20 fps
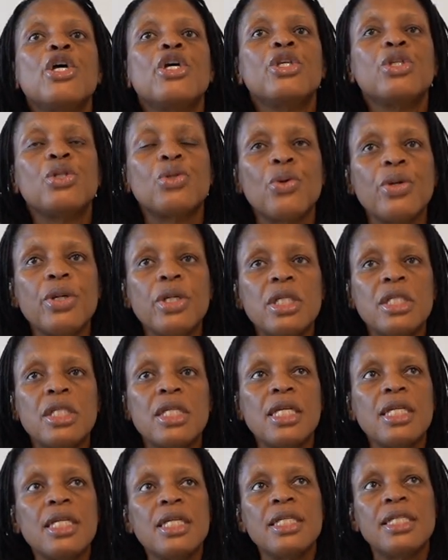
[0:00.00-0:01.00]
So it's
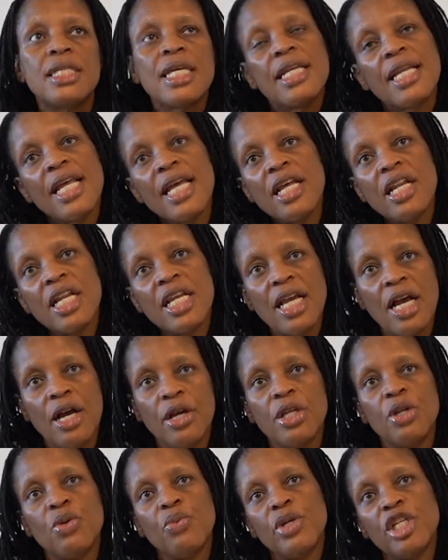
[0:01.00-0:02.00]
an
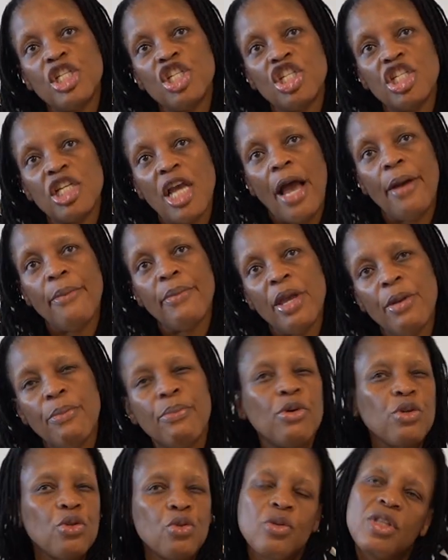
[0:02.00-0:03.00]
area in which I'm
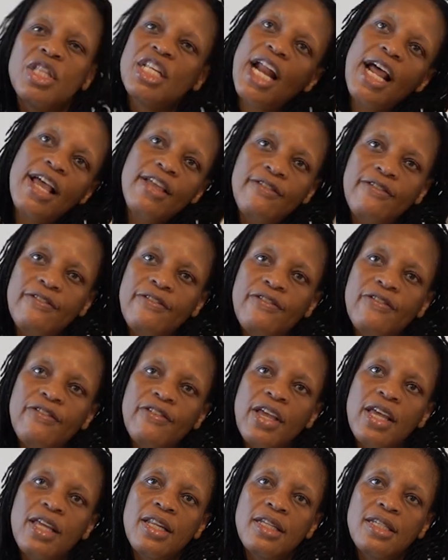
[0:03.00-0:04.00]
able to thrive.
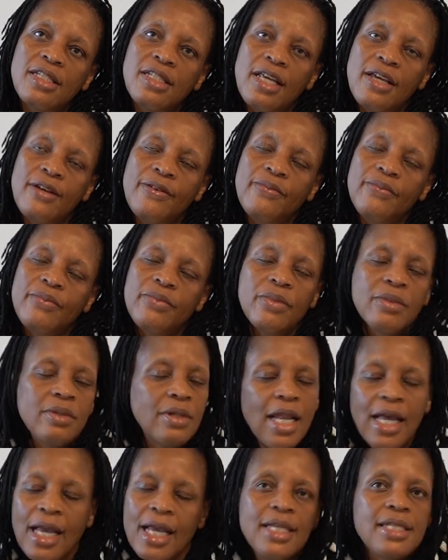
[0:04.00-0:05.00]
And
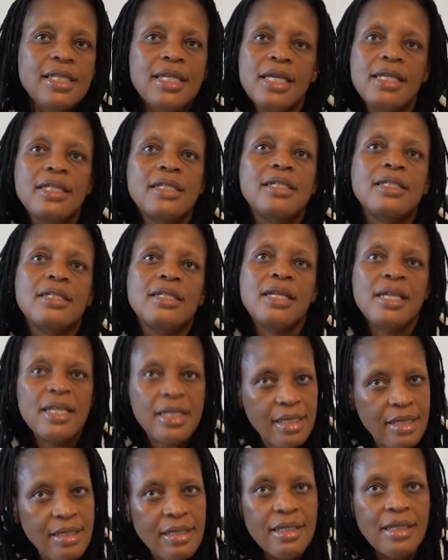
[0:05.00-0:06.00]
like I said,
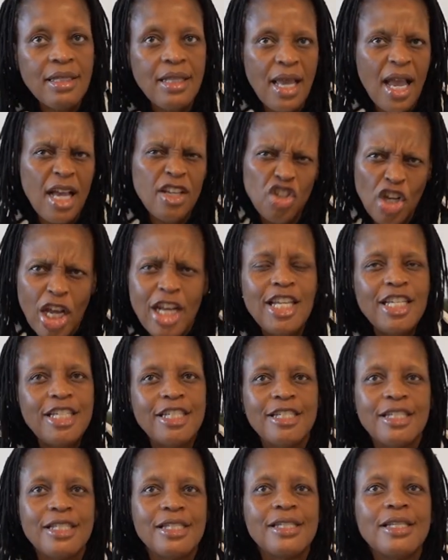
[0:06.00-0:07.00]
yes, there are
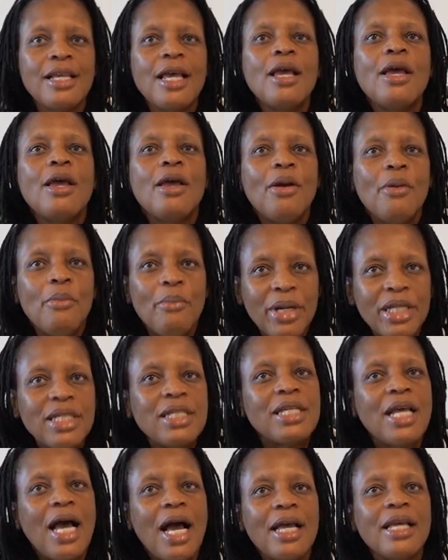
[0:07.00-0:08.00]
challenges,
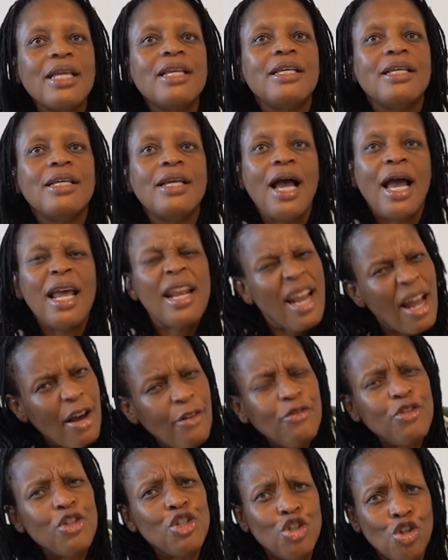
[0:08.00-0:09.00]
but I
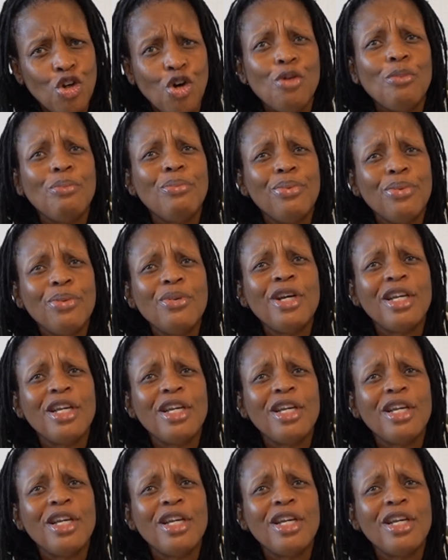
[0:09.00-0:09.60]
love the job.